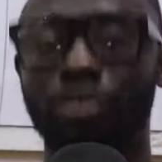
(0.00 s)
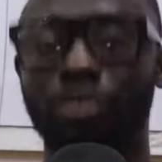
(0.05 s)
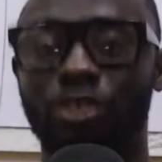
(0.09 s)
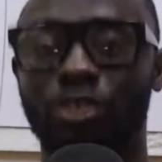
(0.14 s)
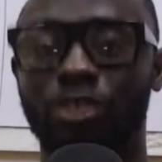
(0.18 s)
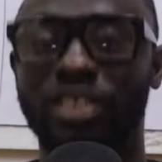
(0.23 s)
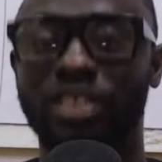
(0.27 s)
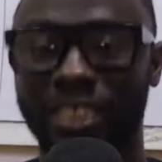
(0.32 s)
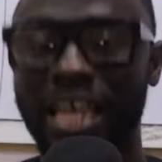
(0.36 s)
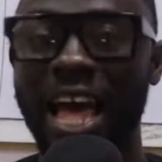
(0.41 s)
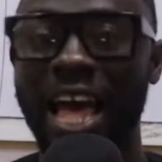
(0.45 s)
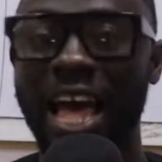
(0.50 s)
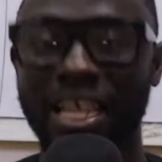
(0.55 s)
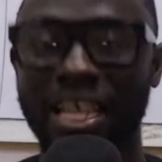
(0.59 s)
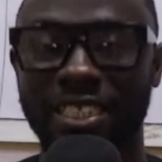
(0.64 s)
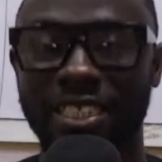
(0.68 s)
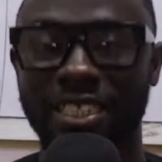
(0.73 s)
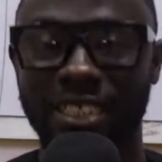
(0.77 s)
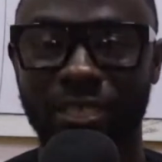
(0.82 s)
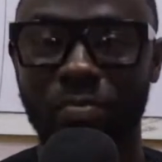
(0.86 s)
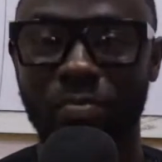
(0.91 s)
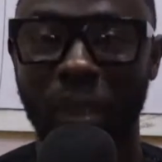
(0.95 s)
to start
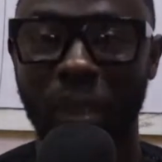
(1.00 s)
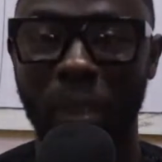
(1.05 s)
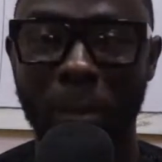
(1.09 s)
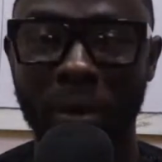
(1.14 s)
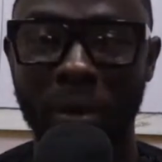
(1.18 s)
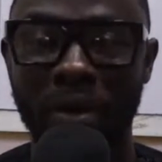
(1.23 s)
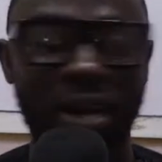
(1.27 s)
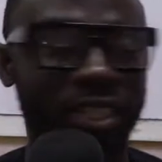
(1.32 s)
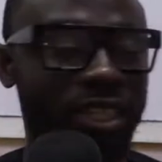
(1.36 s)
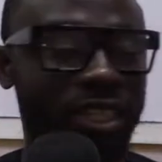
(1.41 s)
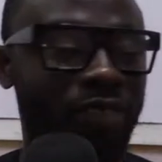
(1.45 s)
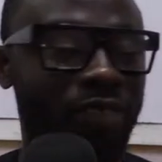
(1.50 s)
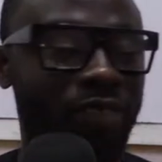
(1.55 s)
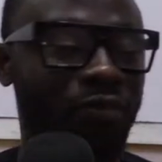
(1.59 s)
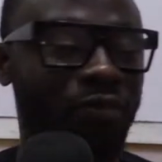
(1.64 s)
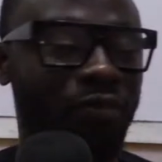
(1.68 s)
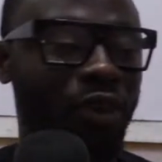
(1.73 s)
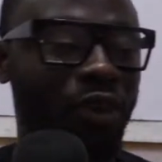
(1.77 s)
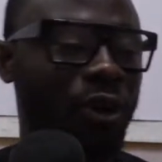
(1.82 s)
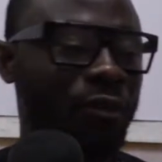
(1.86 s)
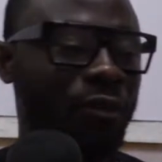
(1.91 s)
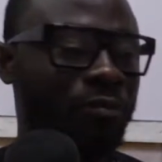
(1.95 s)
preparation
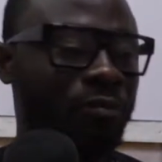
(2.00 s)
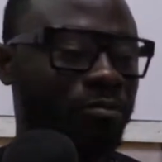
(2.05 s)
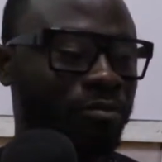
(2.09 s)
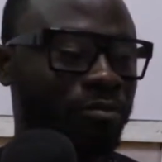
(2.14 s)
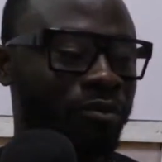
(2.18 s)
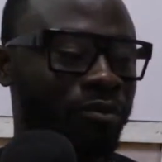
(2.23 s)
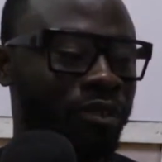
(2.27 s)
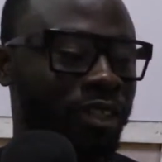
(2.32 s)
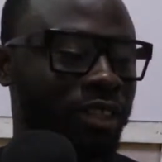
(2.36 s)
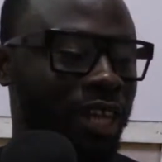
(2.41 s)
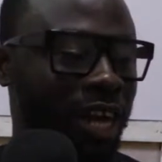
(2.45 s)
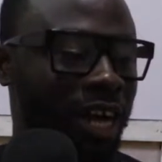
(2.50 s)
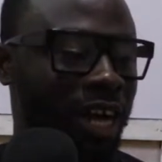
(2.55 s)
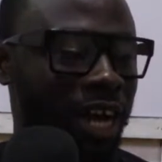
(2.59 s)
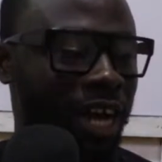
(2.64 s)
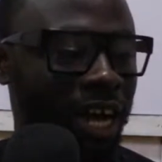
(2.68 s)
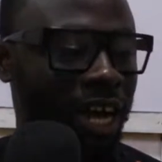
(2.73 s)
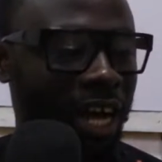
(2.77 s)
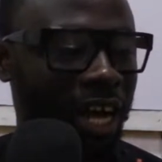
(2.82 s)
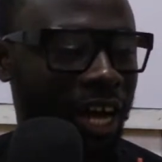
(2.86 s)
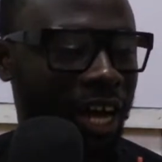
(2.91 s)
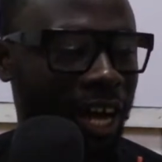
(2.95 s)
for
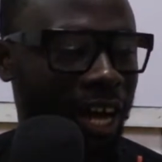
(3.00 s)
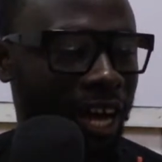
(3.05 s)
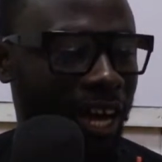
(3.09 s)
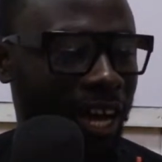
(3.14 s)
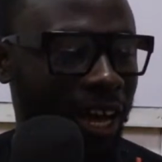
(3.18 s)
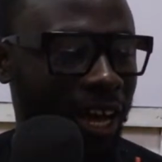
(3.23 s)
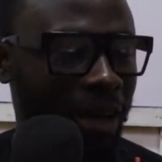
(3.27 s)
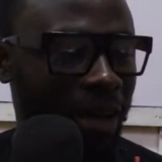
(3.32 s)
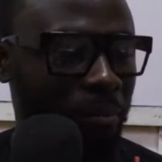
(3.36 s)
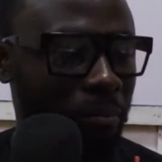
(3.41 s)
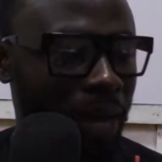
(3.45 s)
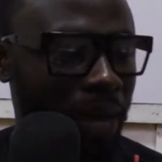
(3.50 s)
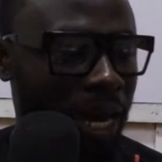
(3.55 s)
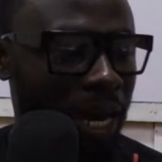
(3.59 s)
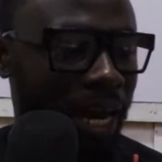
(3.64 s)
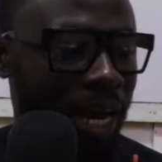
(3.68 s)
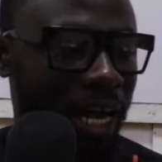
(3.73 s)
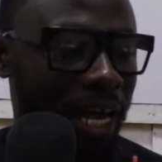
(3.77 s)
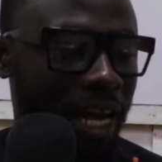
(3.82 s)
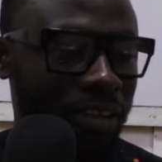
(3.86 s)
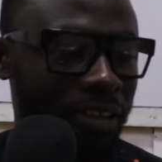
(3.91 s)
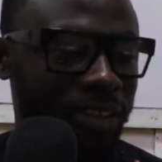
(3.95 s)
uh, man
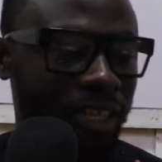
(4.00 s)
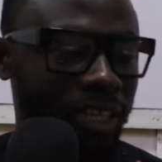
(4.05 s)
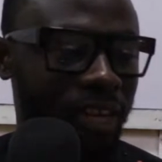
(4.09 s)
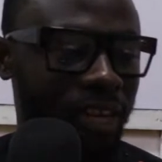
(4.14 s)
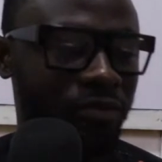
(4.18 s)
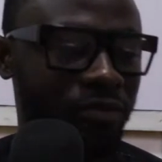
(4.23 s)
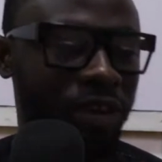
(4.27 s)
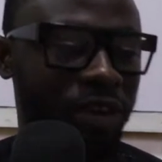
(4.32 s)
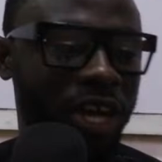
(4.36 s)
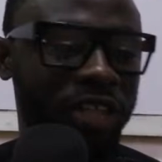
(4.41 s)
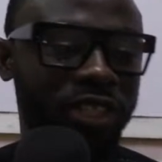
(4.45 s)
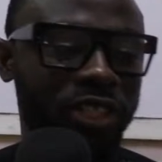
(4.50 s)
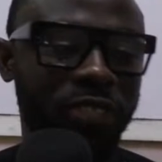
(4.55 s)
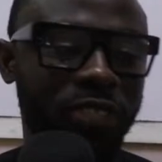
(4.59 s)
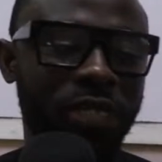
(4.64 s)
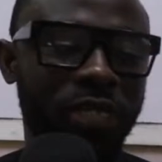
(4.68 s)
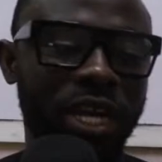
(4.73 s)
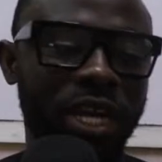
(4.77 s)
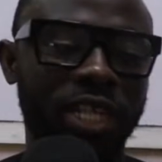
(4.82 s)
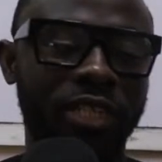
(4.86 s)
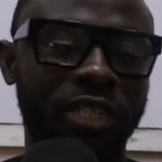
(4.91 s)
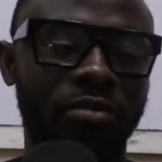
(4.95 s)
accounting and financial
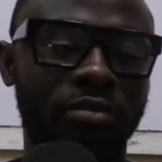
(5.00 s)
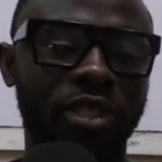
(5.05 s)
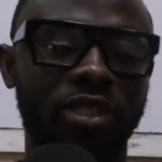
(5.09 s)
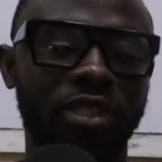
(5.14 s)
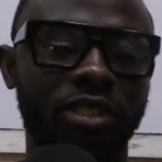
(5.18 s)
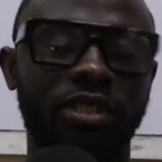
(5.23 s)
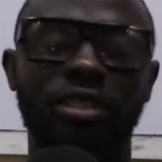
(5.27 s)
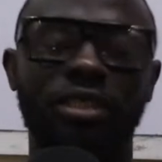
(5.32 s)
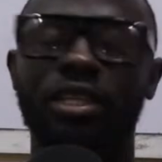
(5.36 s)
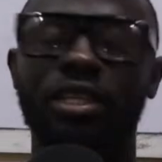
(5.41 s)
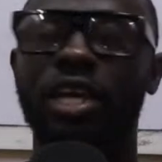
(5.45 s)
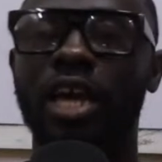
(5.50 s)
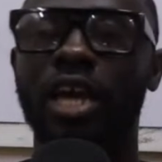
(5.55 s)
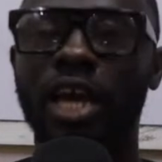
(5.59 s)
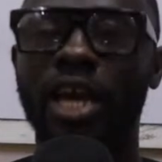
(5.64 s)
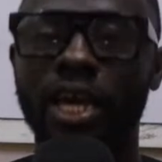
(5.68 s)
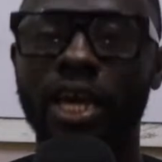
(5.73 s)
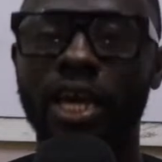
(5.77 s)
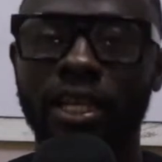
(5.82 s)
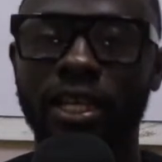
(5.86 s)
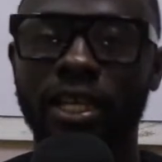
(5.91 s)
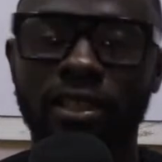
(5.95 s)
management.
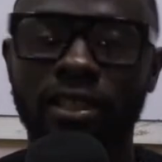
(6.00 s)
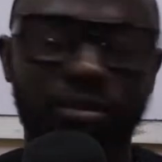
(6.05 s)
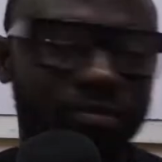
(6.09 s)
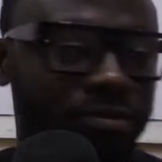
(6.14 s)
Hey,